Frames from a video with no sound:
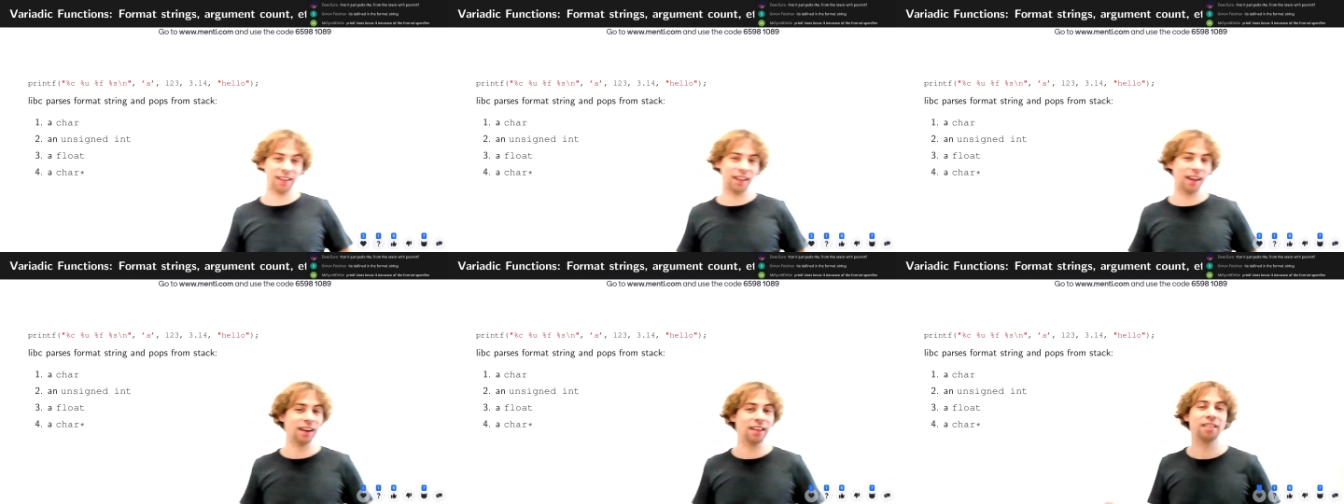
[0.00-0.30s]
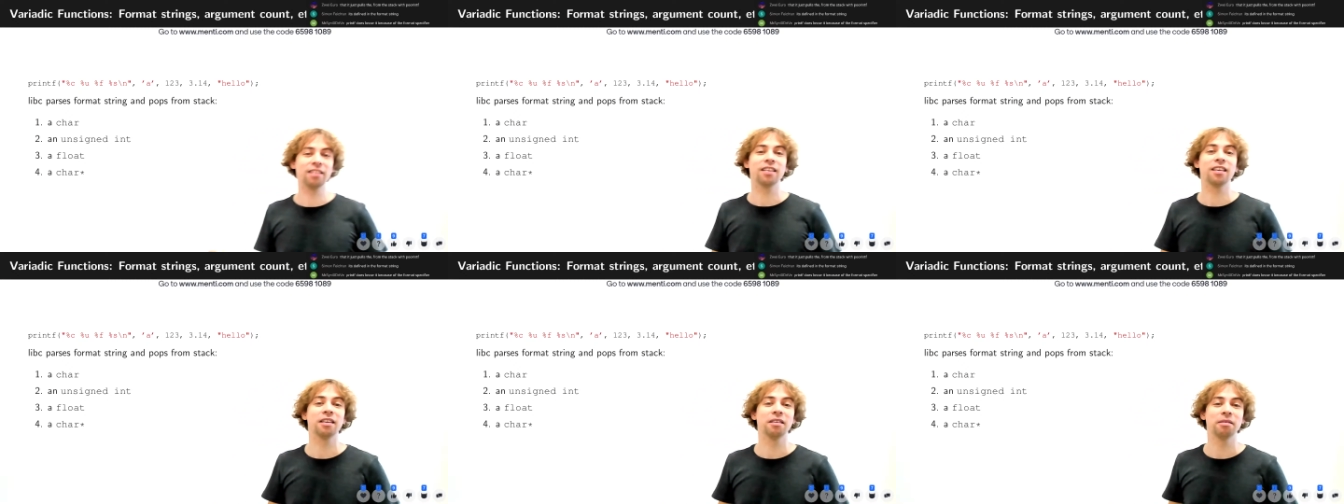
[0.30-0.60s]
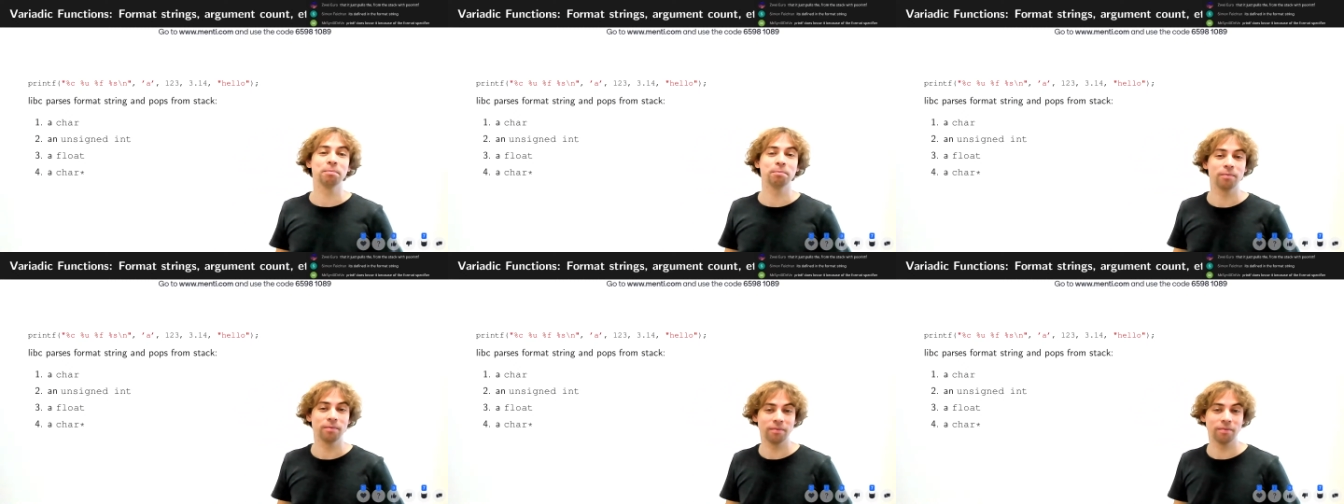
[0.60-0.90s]
that is
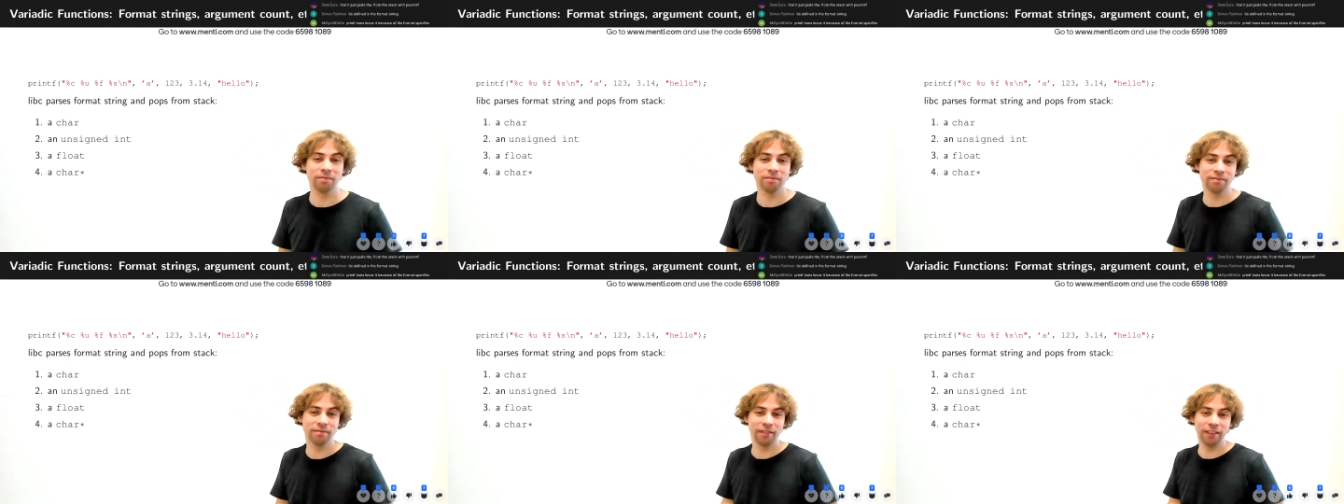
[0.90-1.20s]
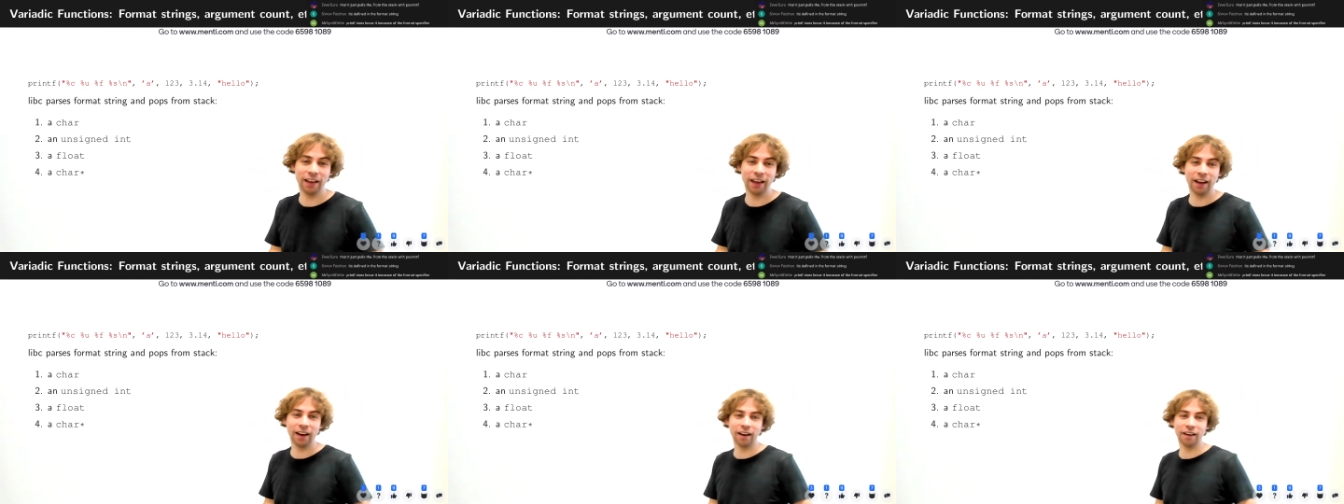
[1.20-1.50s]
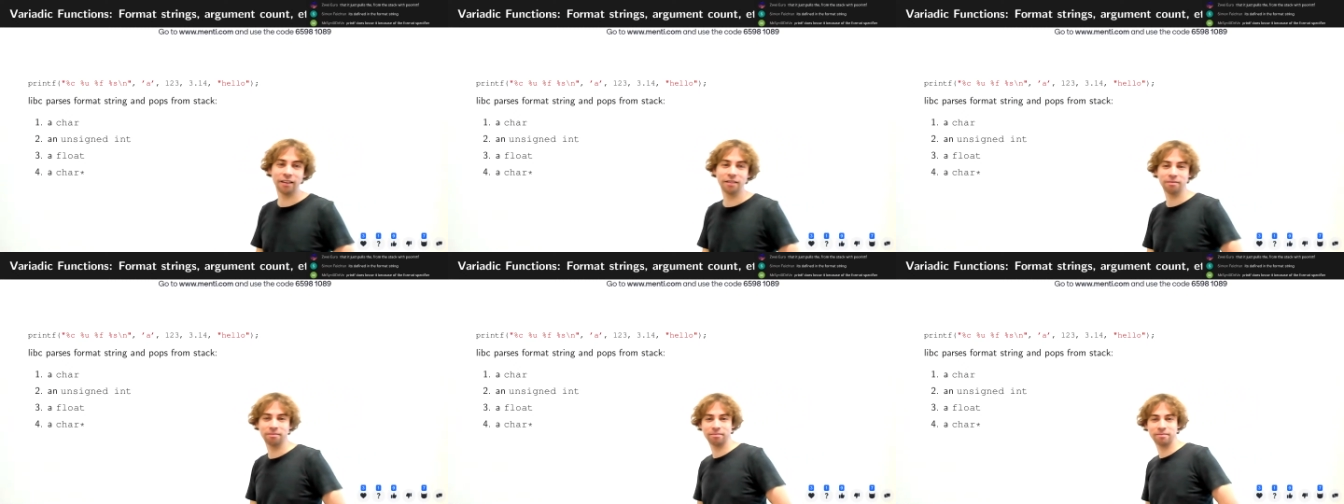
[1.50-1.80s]

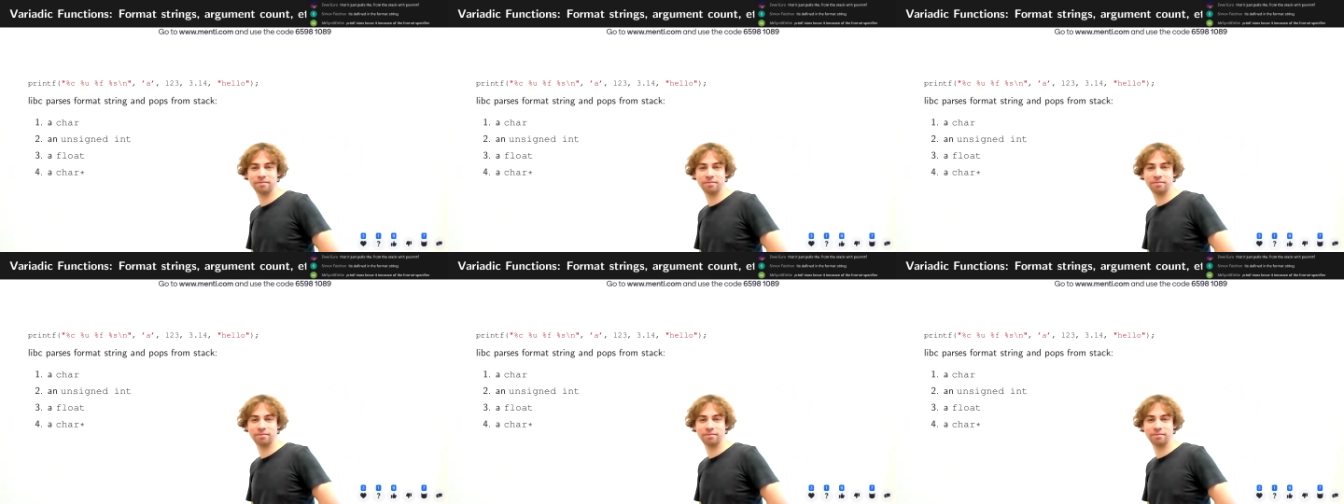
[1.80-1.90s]
there.